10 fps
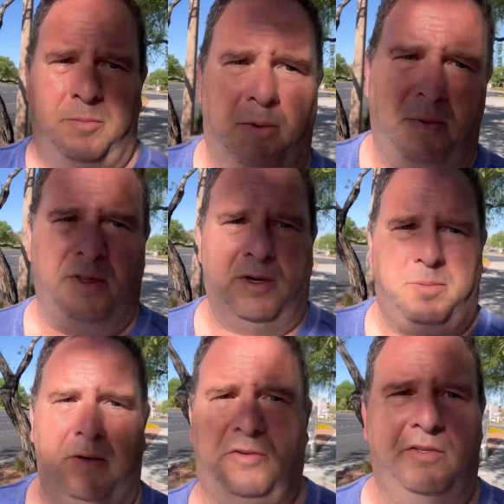But when they're
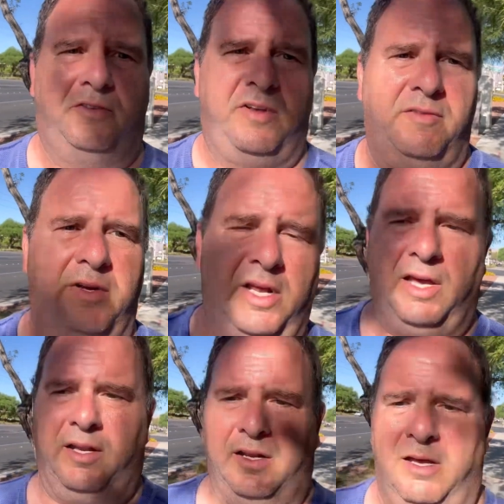pushing seven,
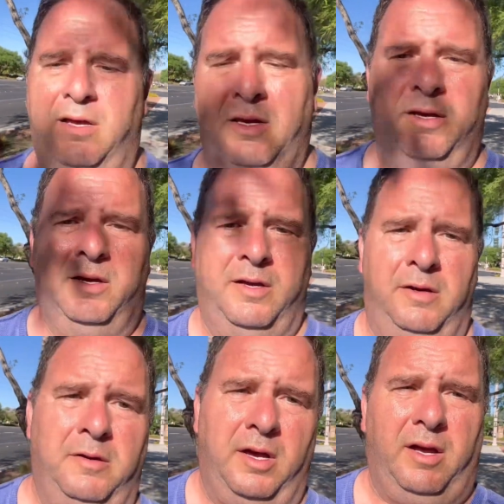eight,
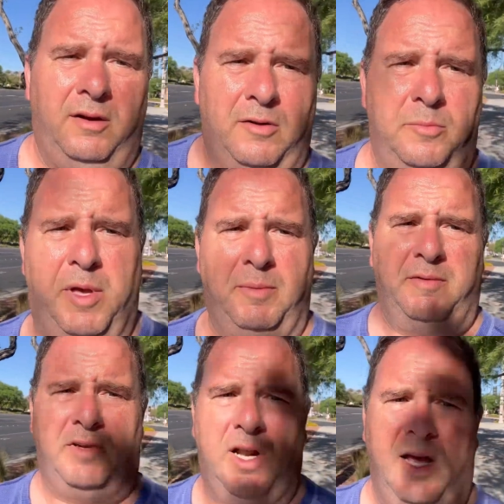I don't know, maybe
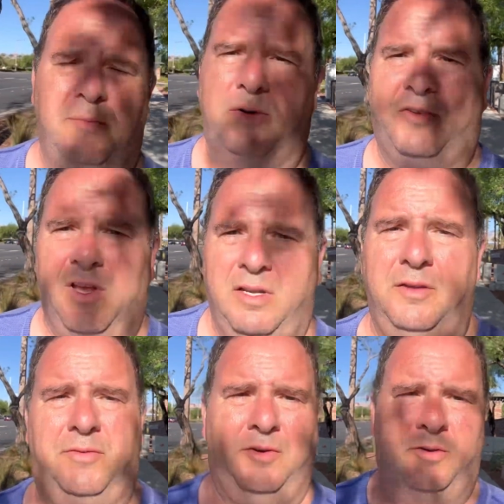even nine percent
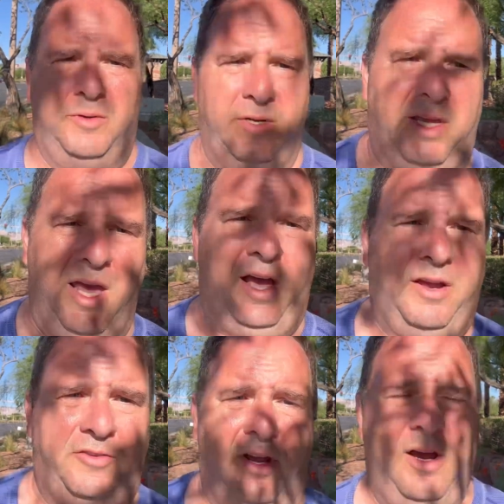if you're doing a
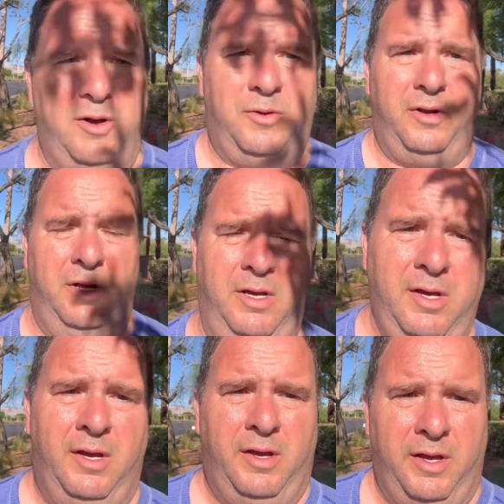cash out
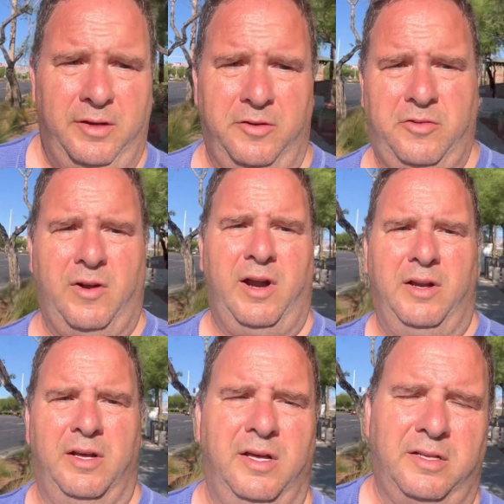and you're
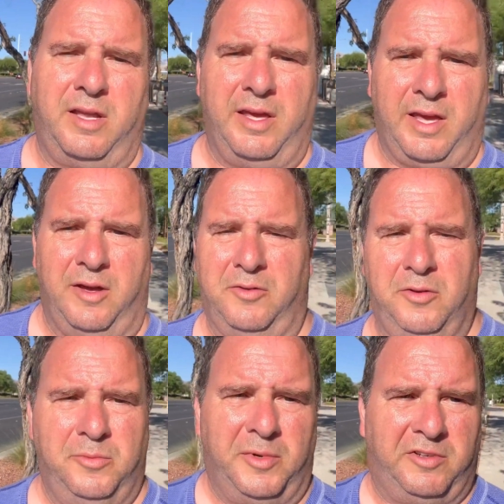trying to take out
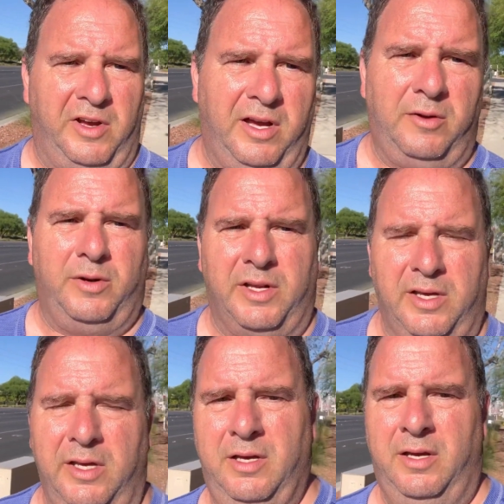too much
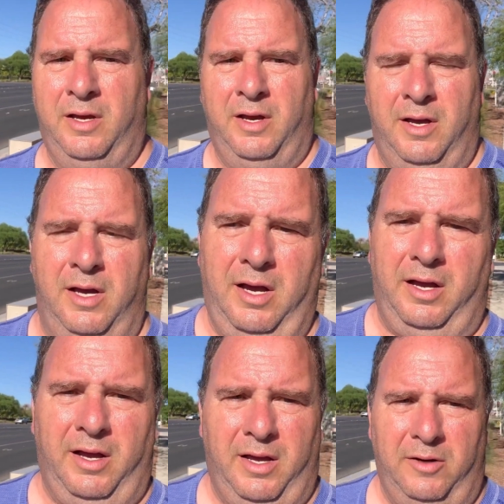equity,
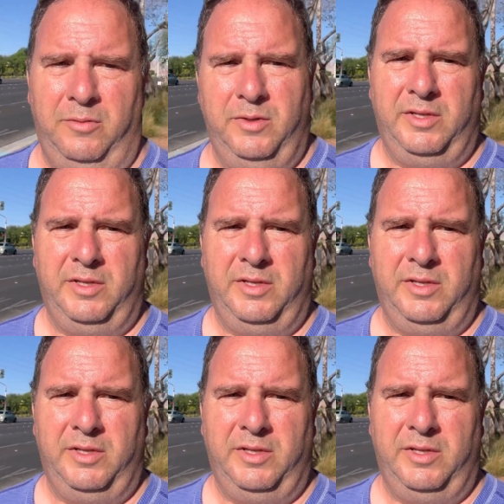I, I don't